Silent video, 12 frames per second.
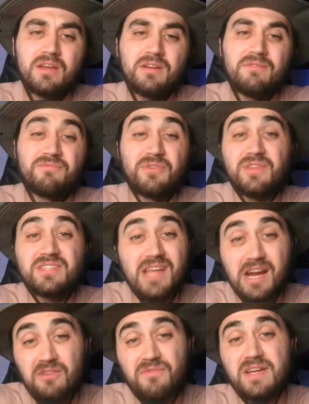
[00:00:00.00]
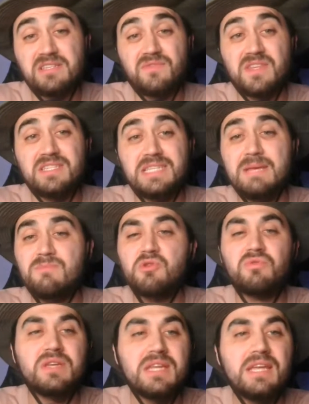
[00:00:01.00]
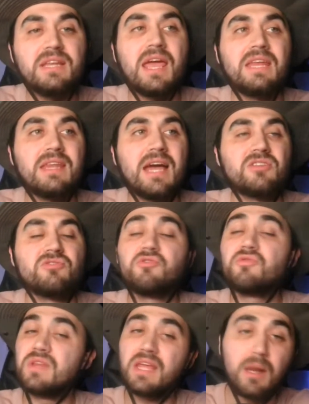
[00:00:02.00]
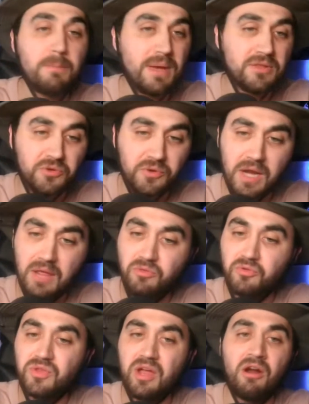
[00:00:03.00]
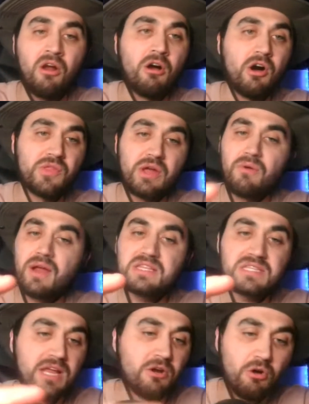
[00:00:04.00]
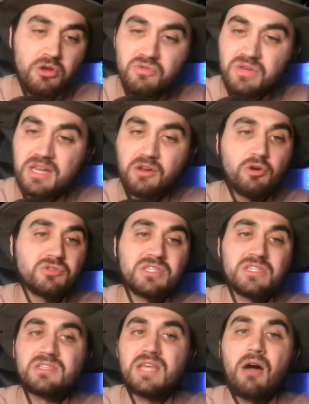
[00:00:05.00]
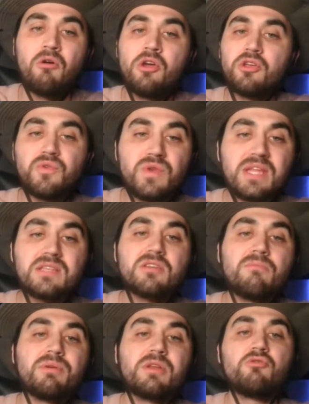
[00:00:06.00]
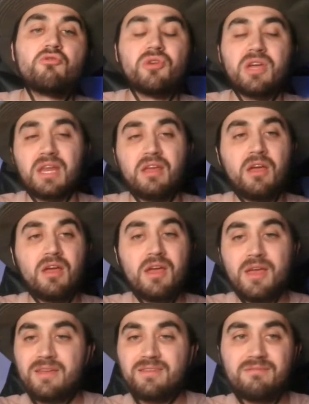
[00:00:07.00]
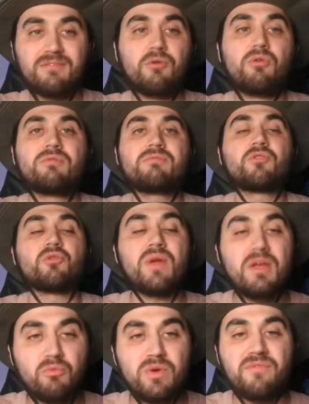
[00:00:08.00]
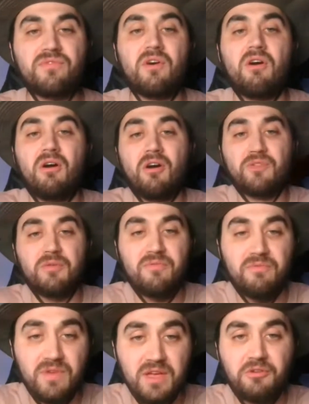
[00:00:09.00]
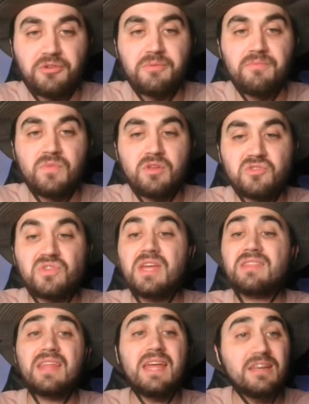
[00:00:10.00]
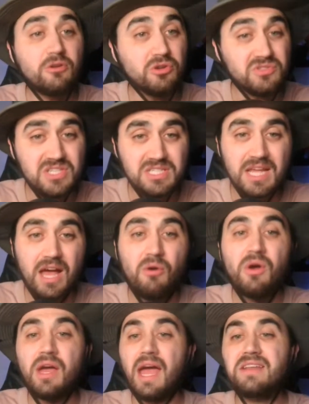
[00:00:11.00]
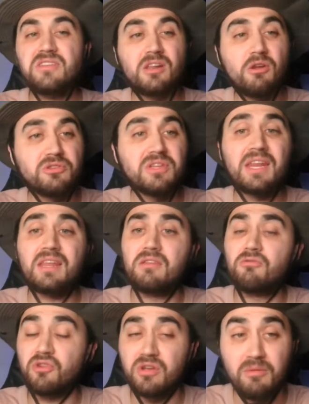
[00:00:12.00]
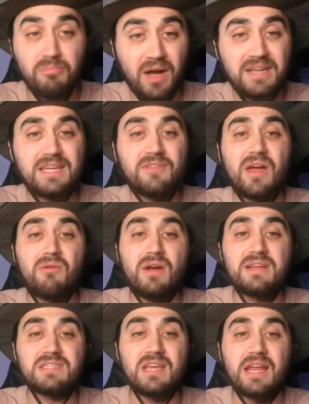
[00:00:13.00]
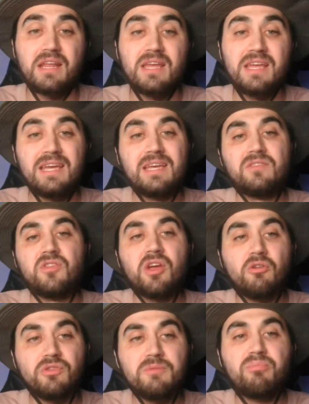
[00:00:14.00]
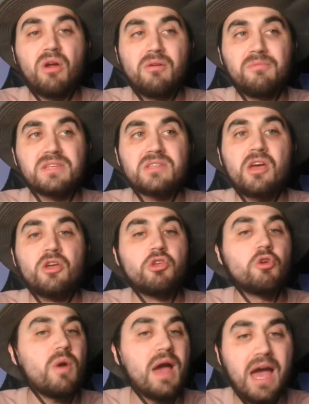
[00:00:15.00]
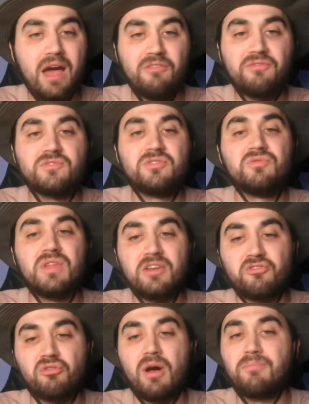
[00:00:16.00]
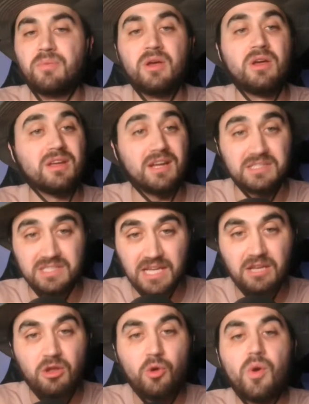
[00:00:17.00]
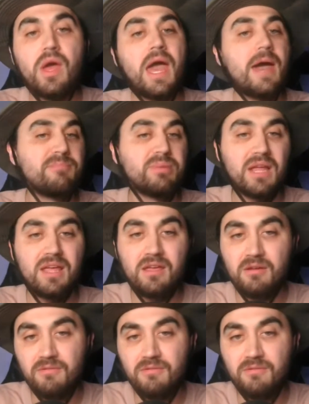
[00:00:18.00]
for the sacrifice of this team, you need a Pedro Neto there on that right side, or you need a CONCEICAO. You need somebody who can create width on the field, so that then CONCEICAO and Dalot can combine down that right side. The only problem is you have to then drop Cancelo and play